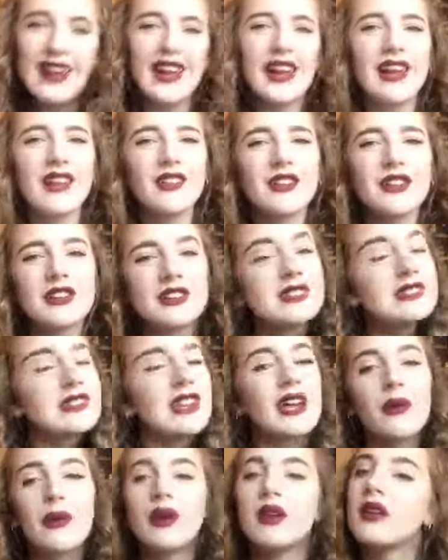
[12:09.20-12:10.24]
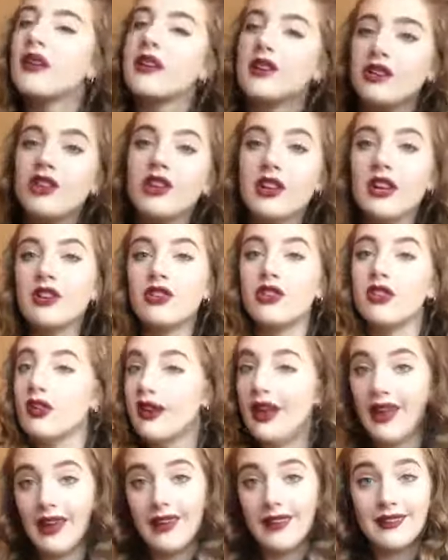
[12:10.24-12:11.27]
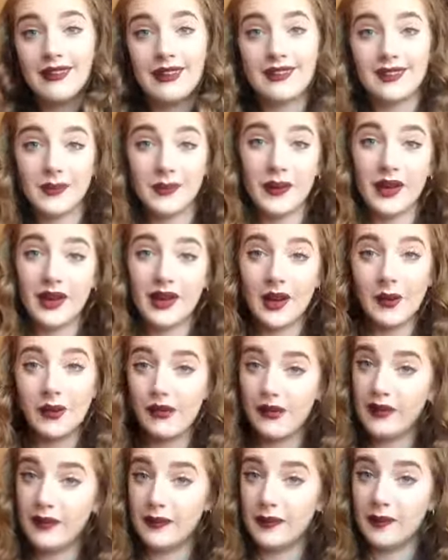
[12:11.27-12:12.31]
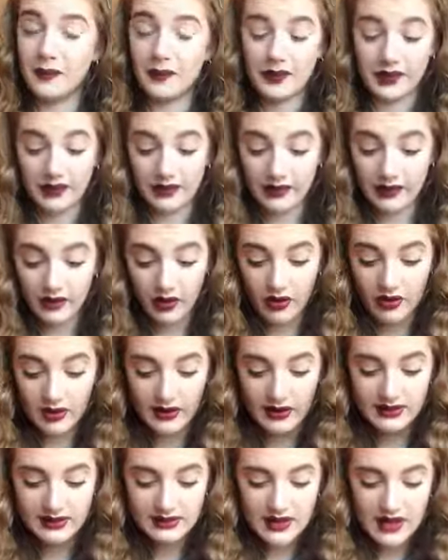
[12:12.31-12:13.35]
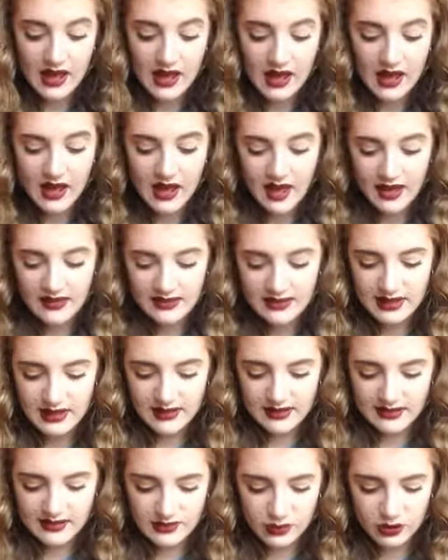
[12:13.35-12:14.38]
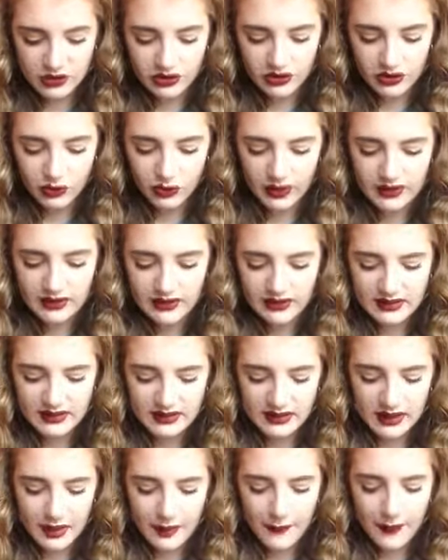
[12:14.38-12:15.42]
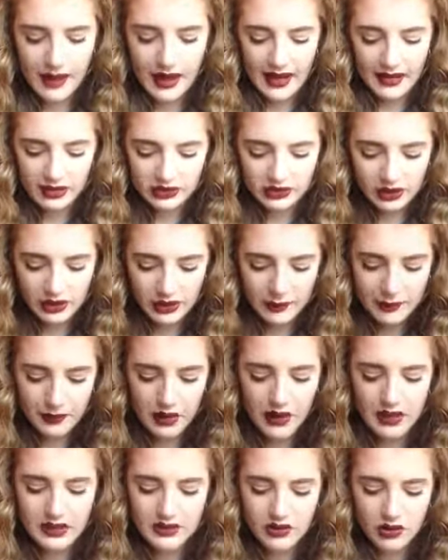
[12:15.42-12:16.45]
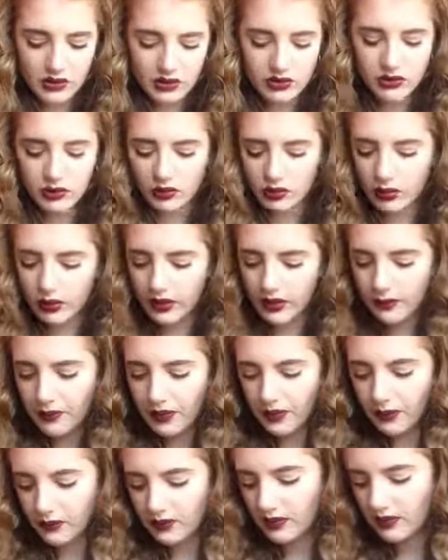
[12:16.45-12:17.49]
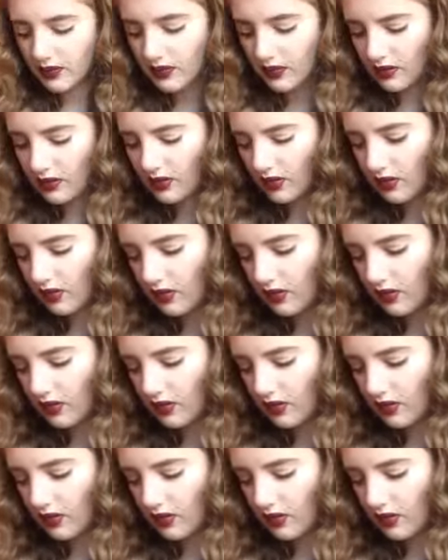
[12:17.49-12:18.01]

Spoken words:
It looks like one of the shades you'd get in kids' makeup, if I'm completely honest. It says it swatches quite dusty and patchy, but is also quite pigmented.